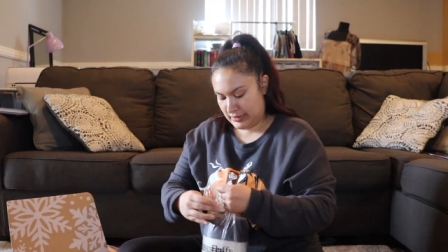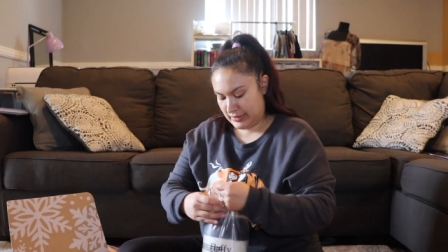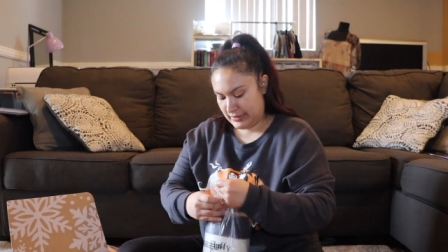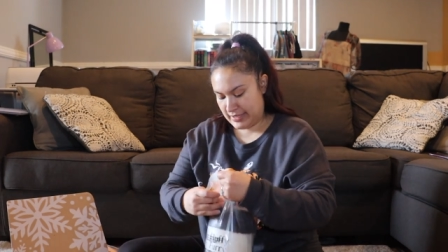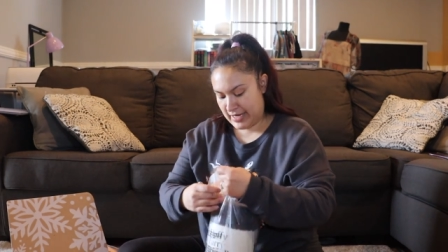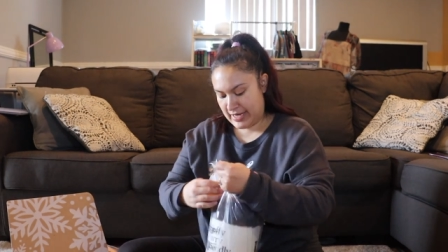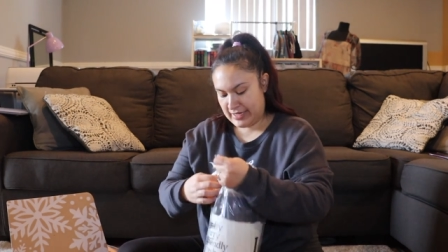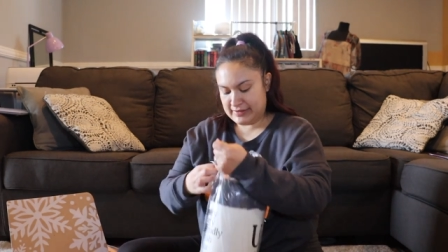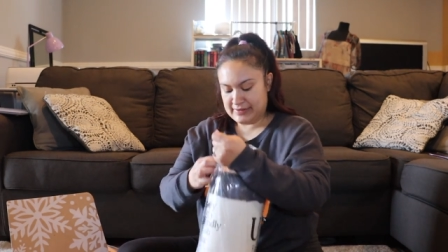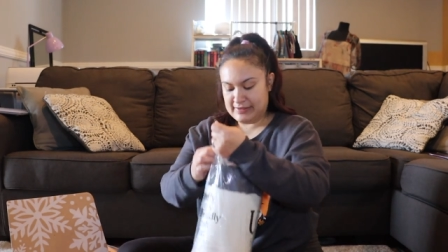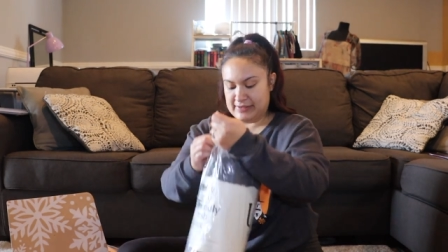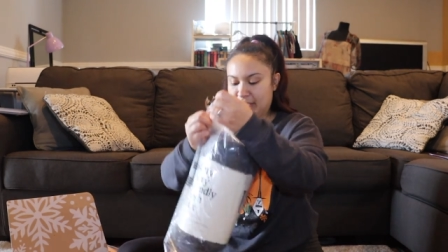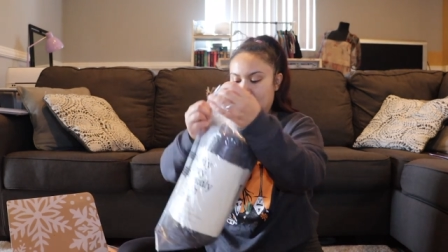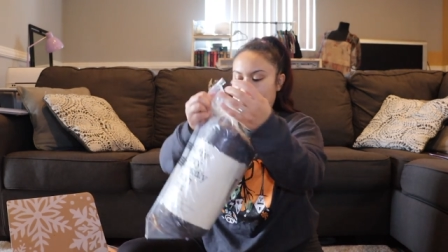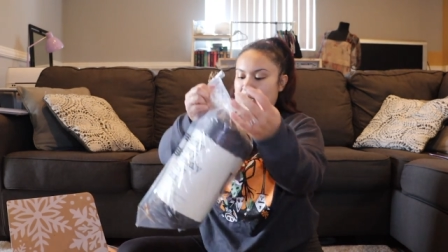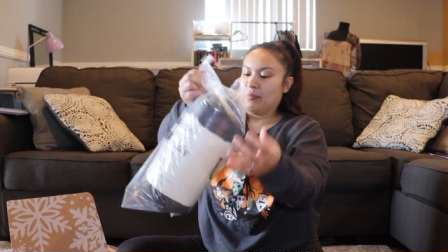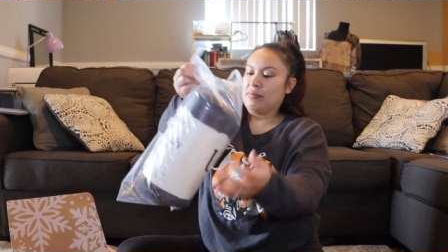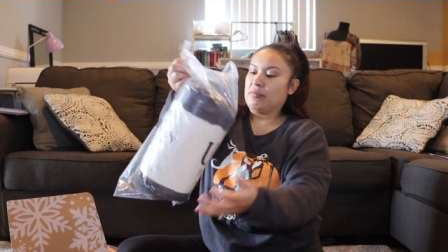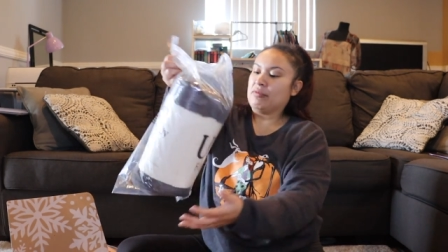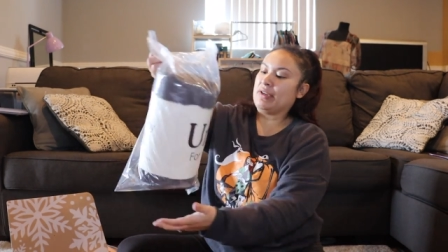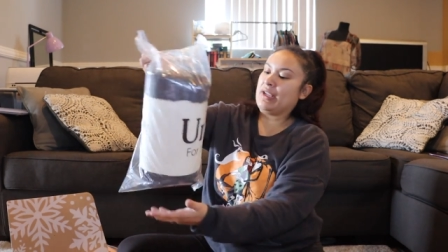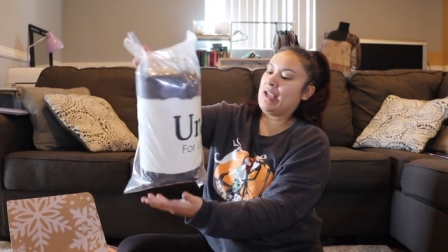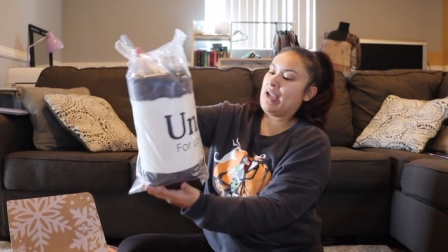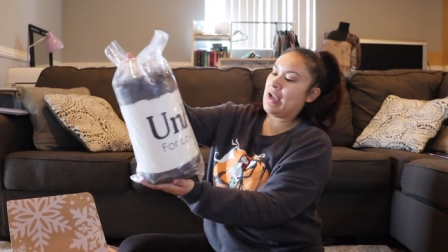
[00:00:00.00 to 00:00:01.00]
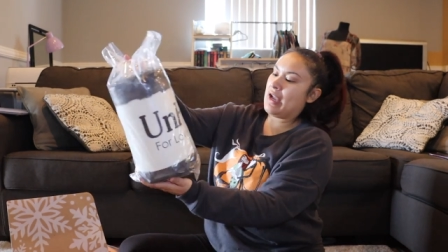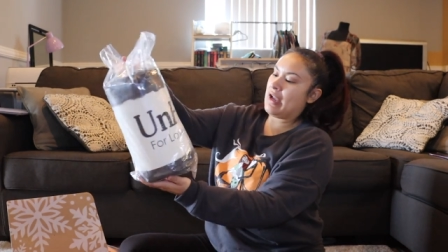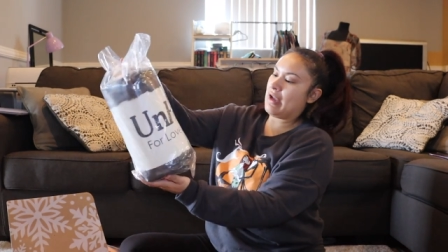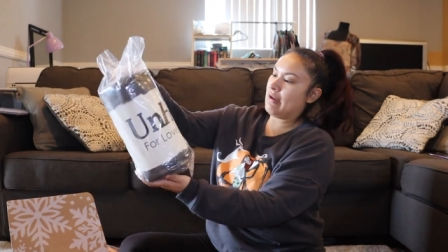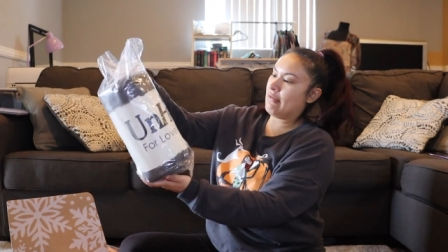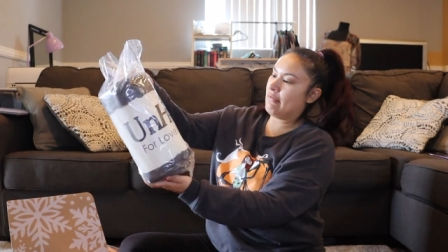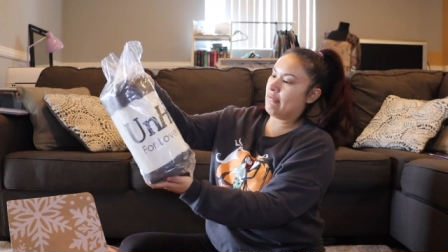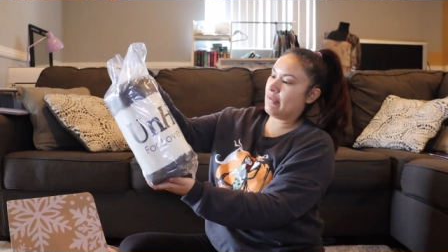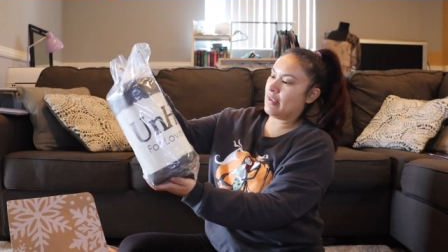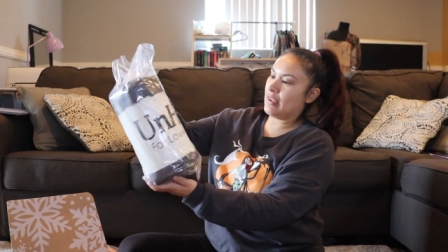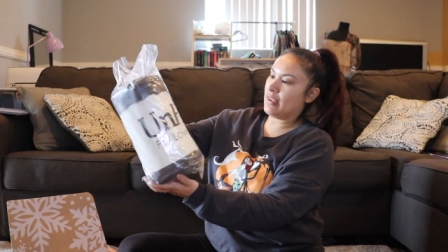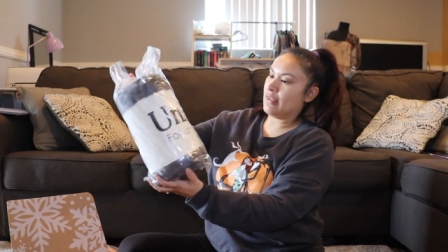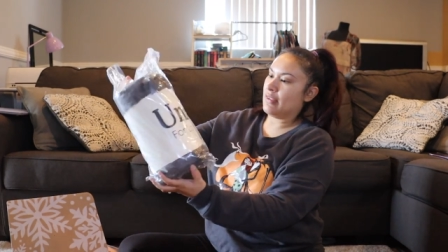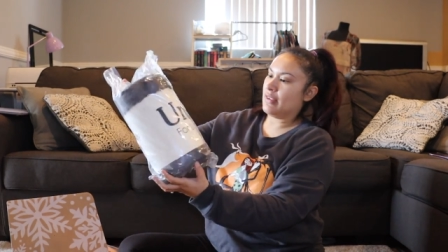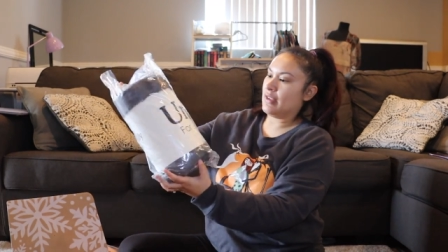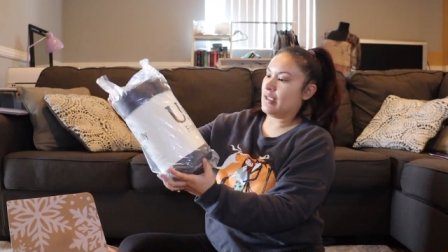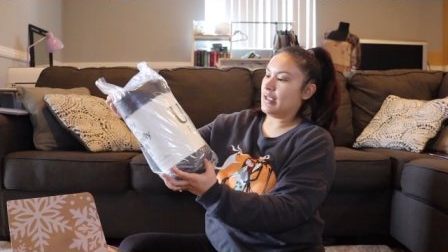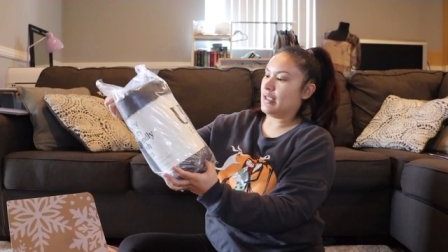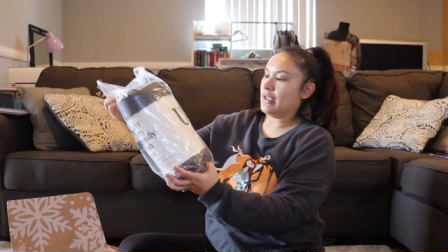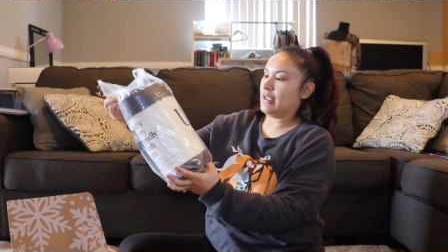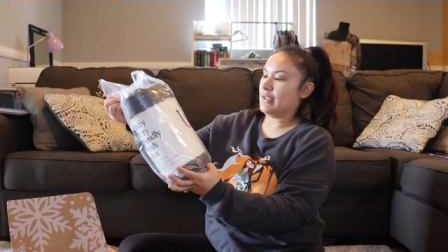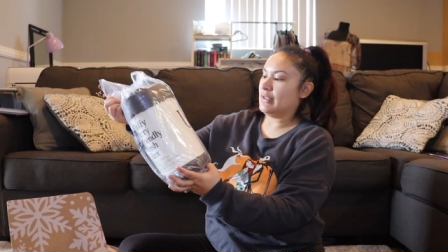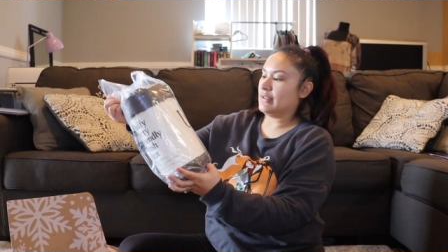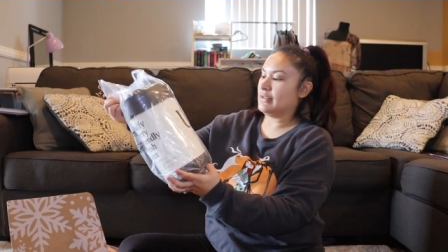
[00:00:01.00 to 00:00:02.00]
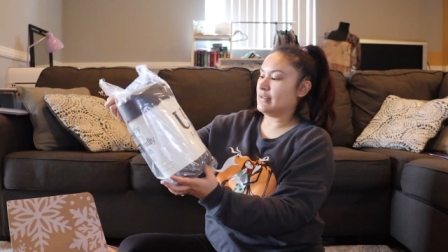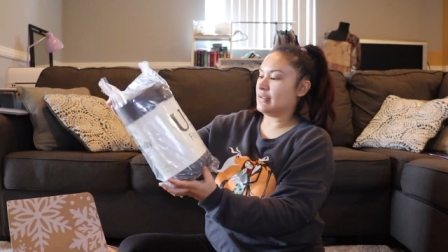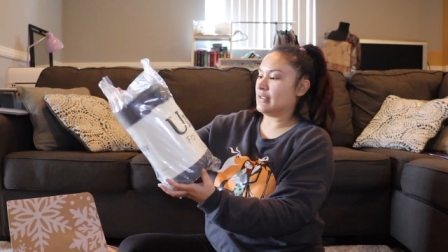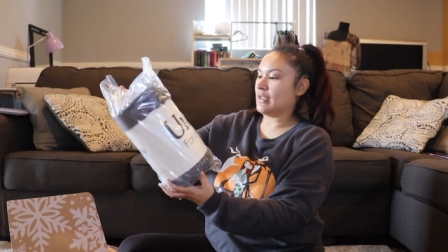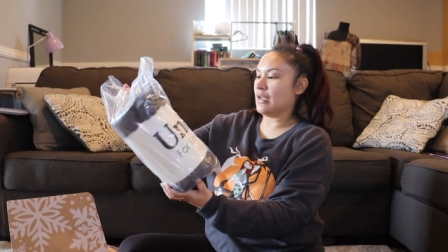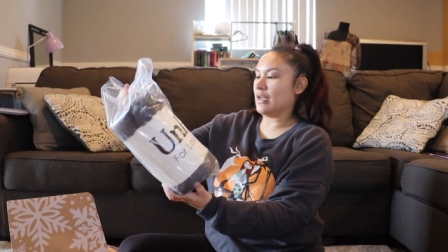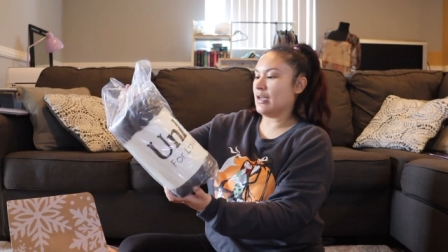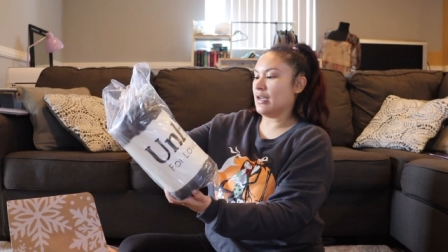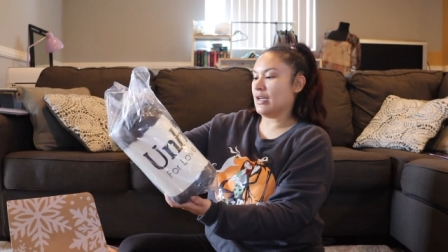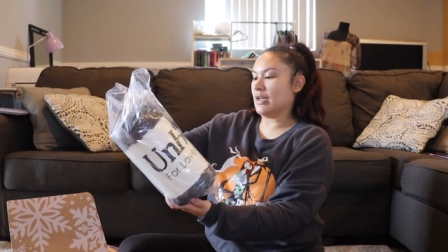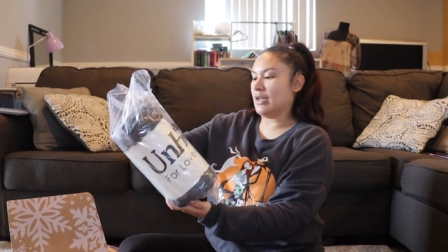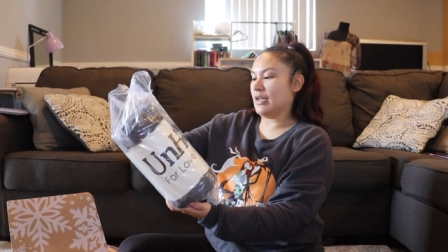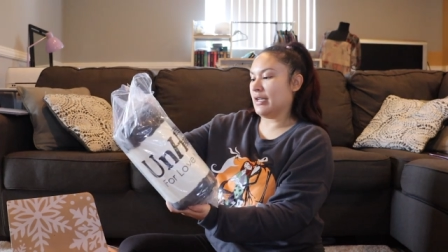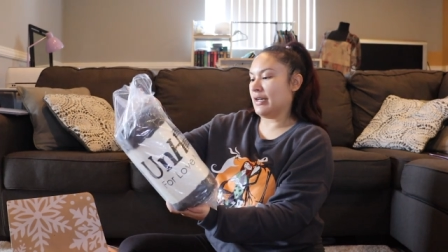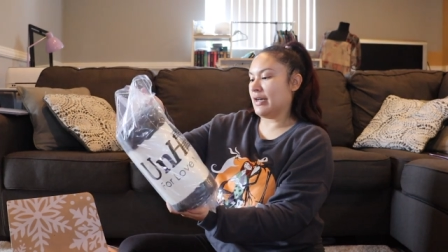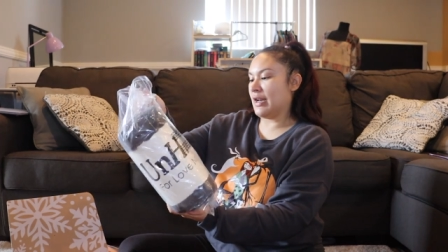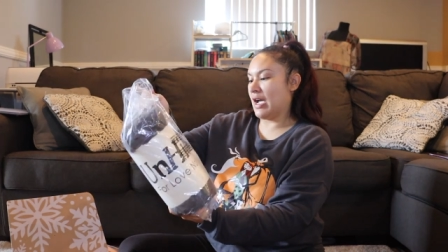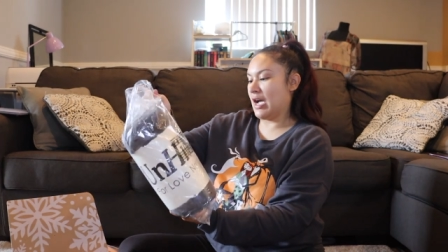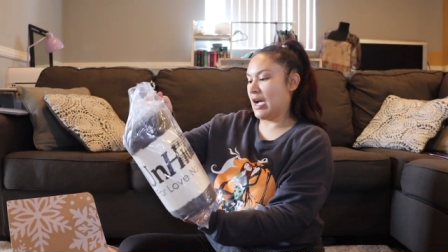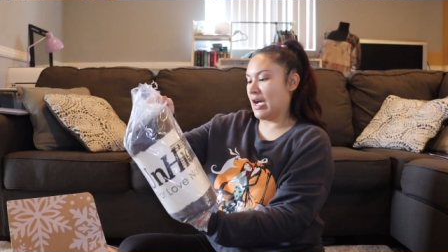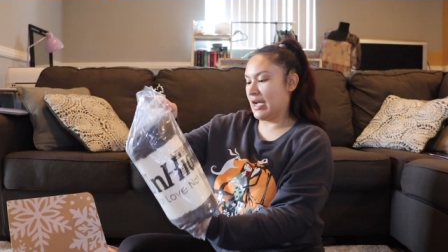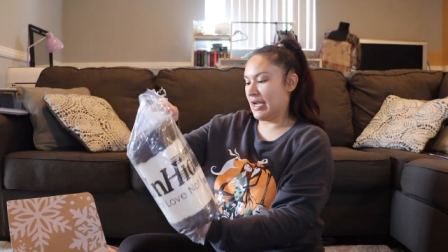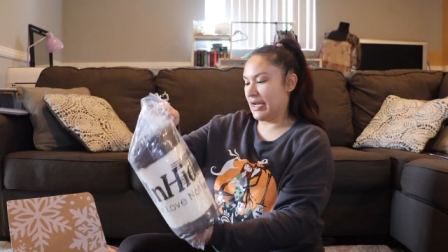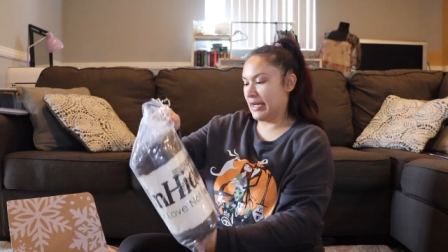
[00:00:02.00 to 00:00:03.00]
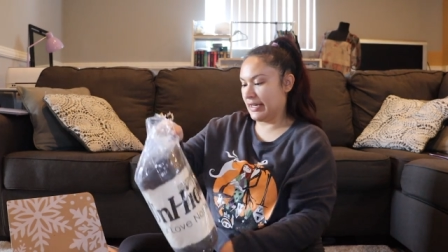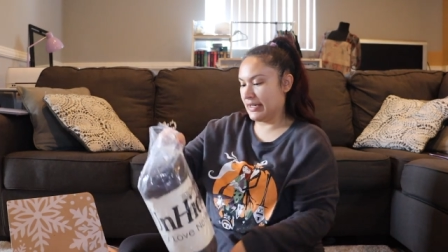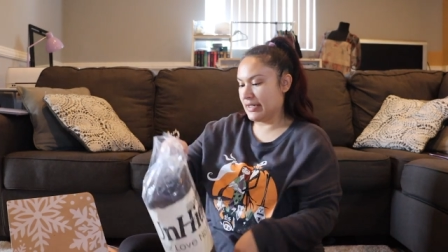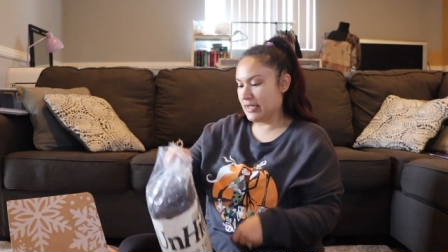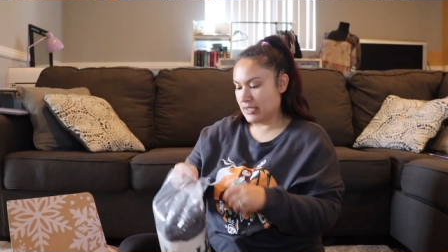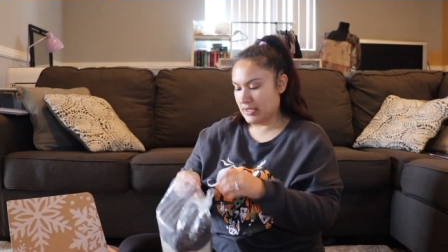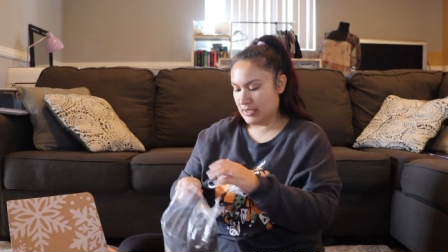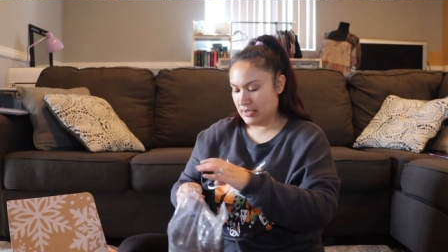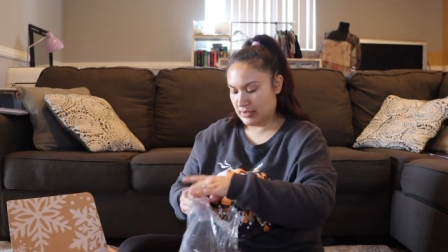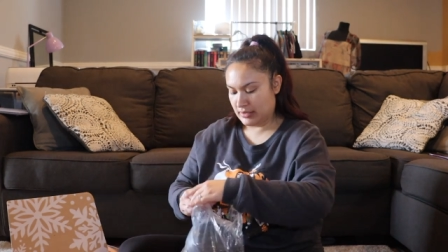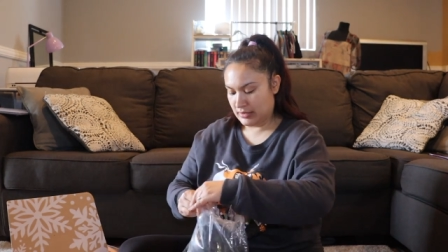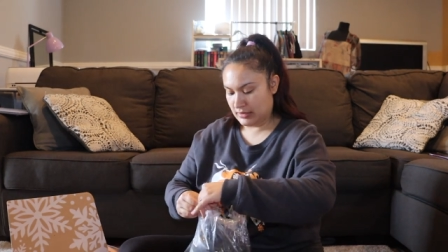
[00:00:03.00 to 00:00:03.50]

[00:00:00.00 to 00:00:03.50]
Next up, we have this unhide